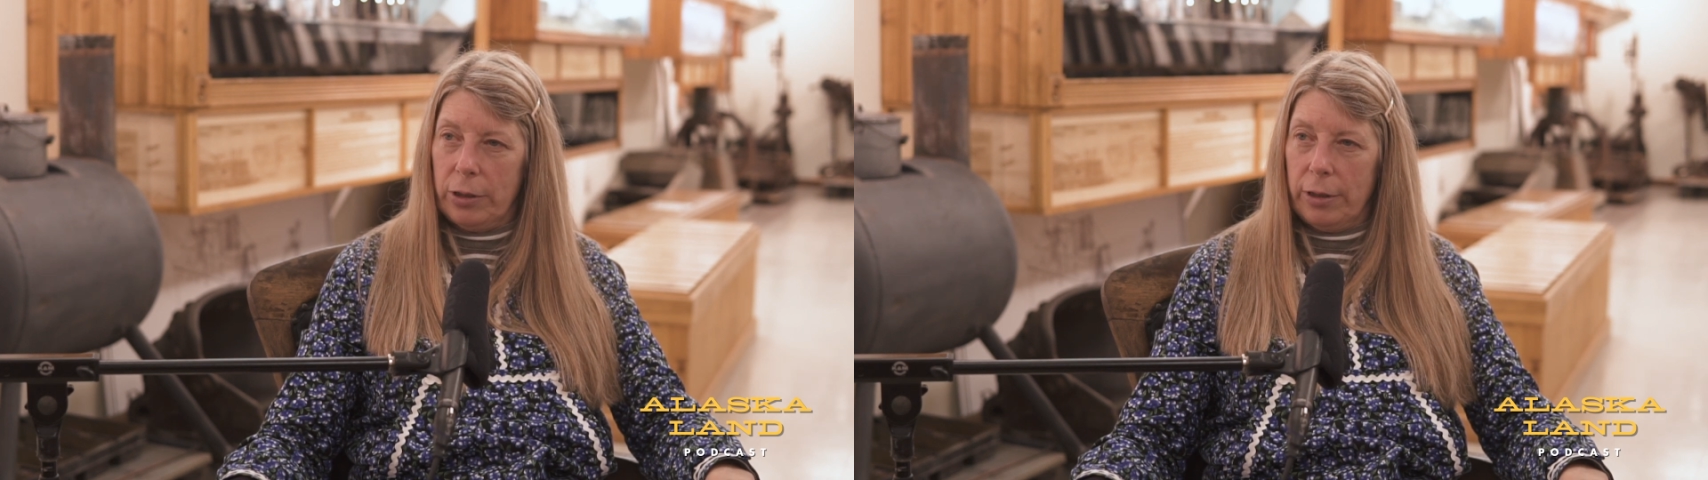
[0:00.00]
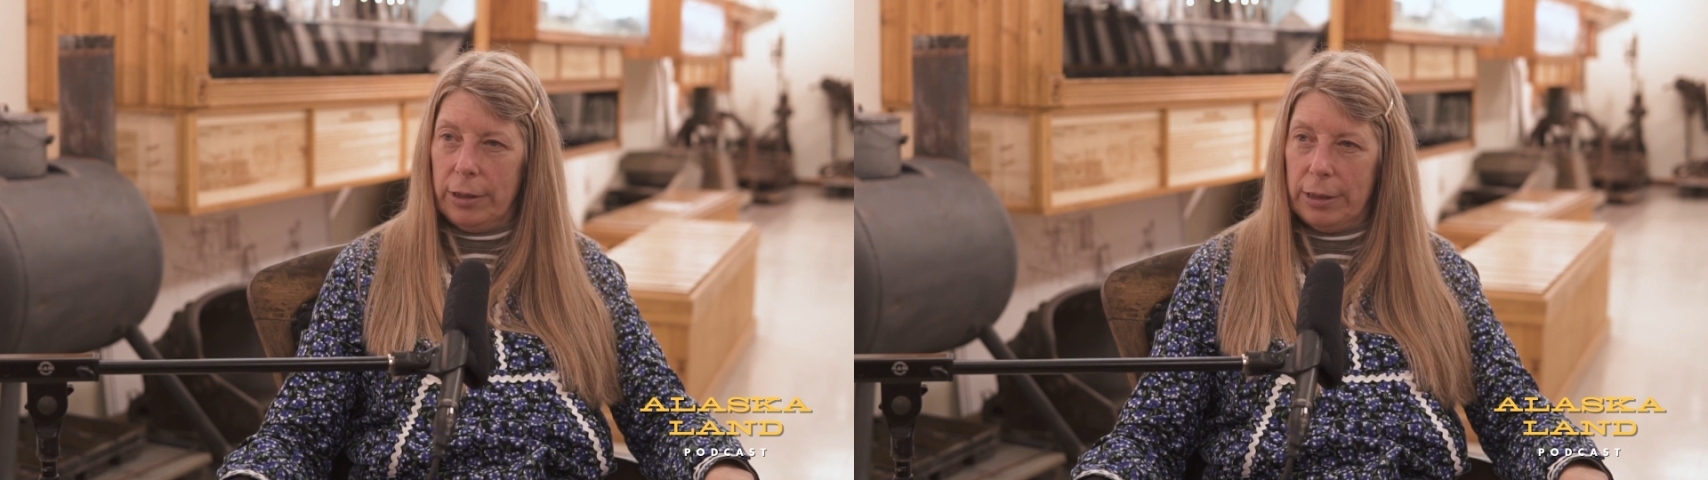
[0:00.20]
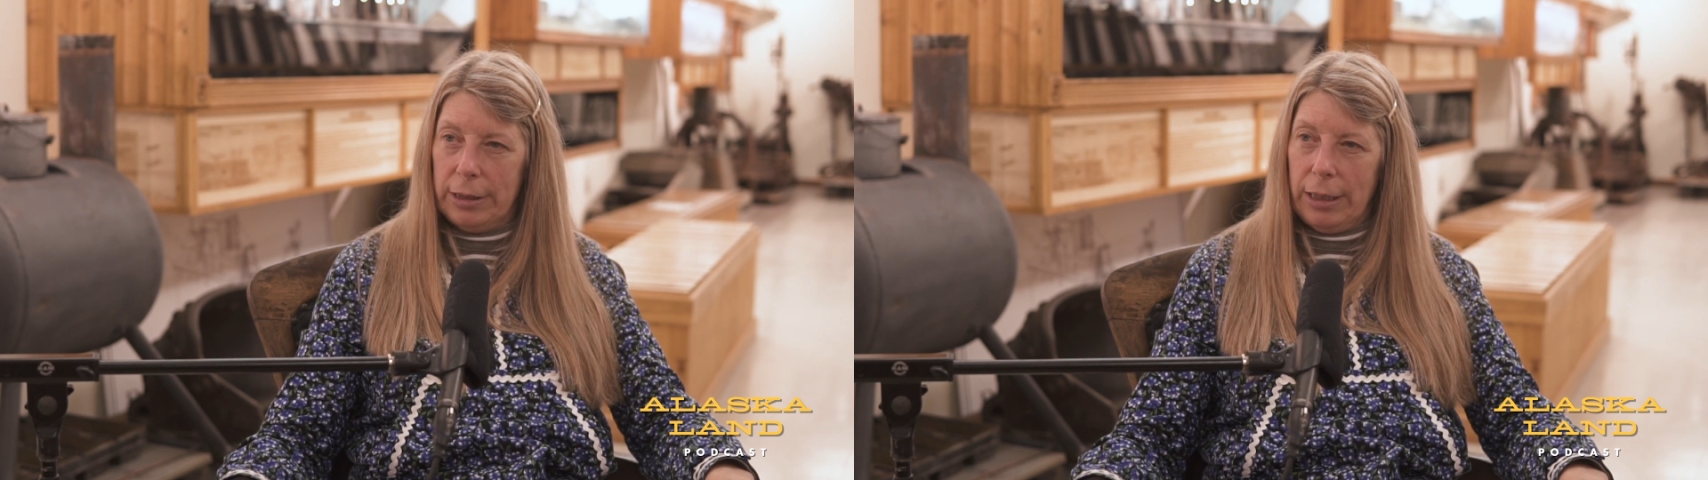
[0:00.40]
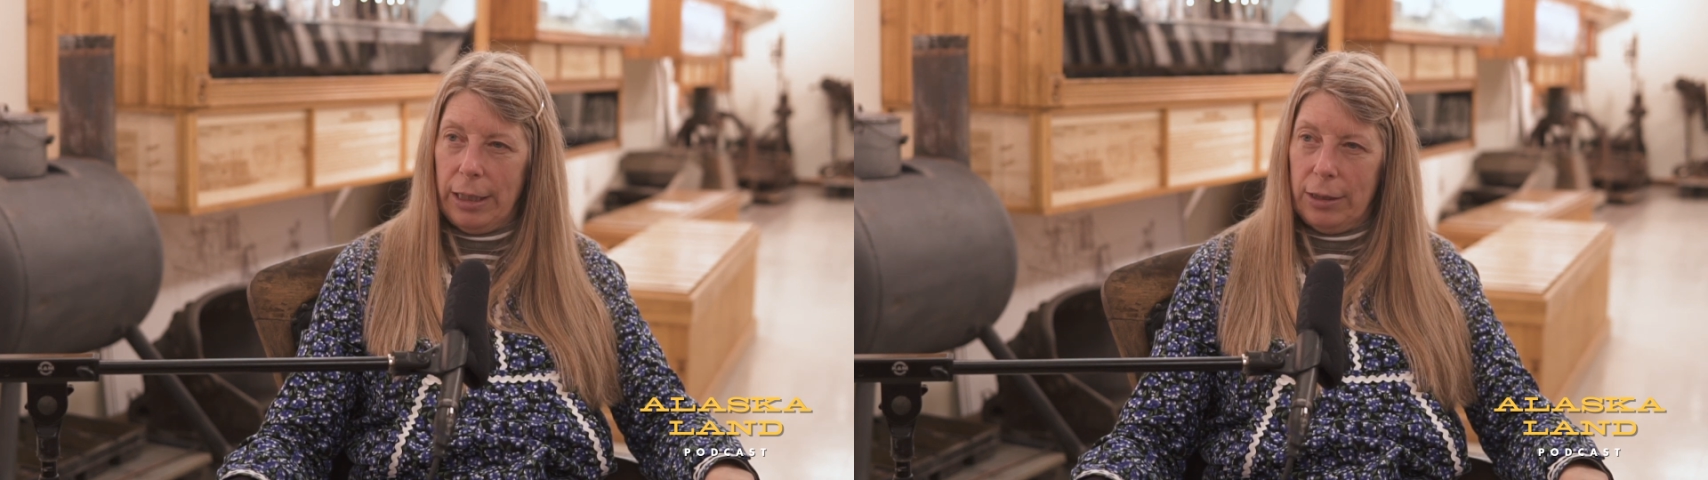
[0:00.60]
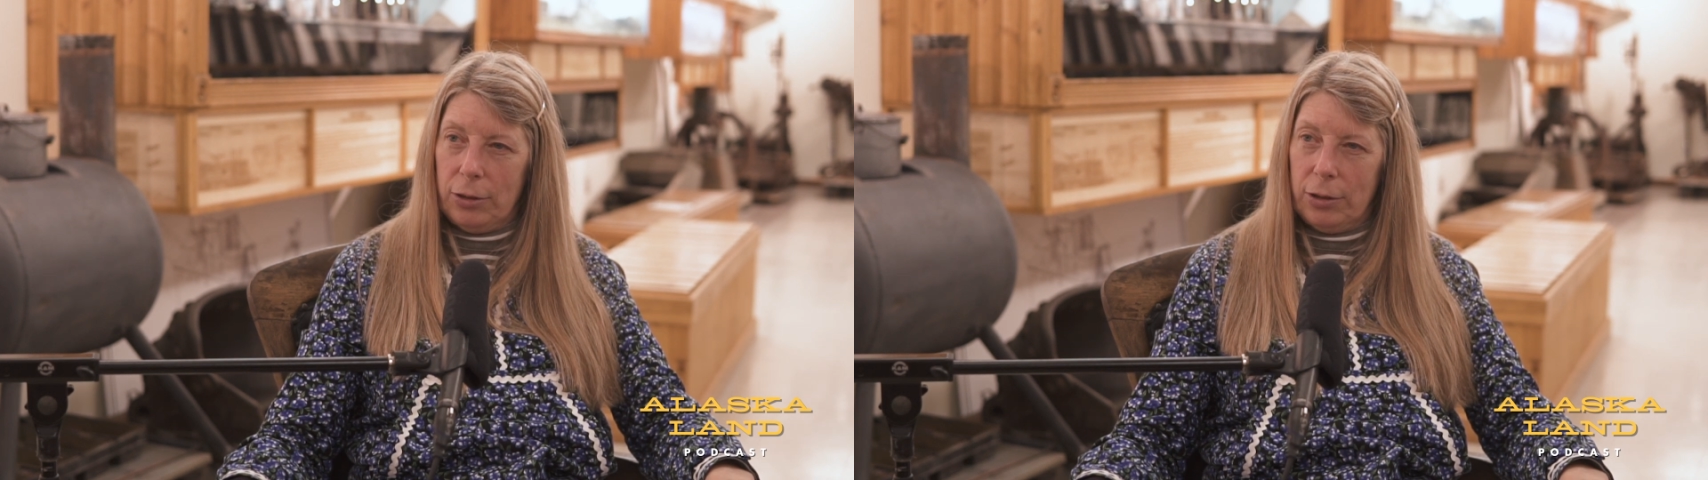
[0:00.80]
on the
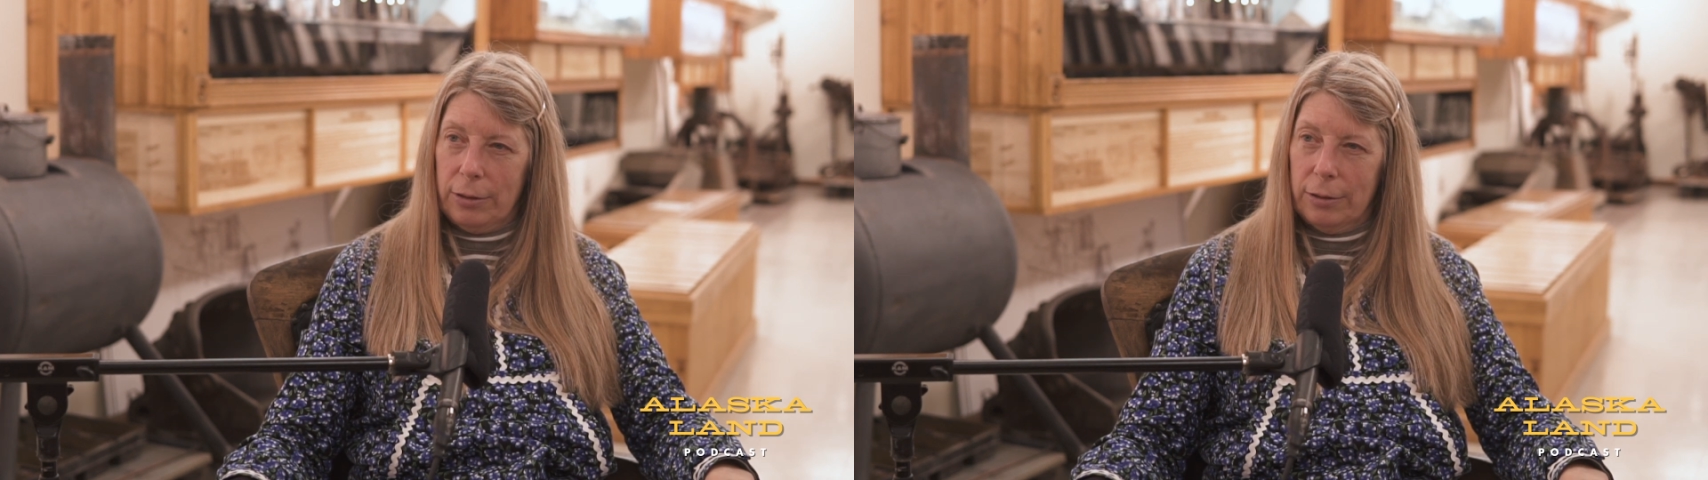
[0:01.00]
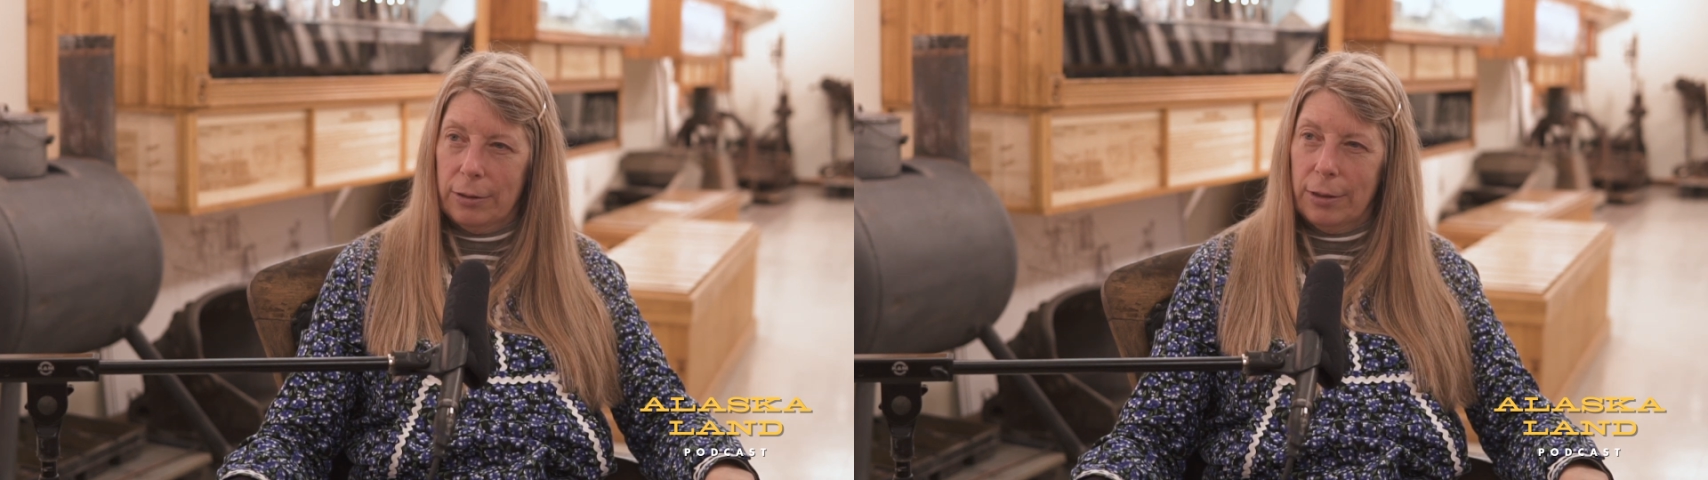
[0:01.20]
stage.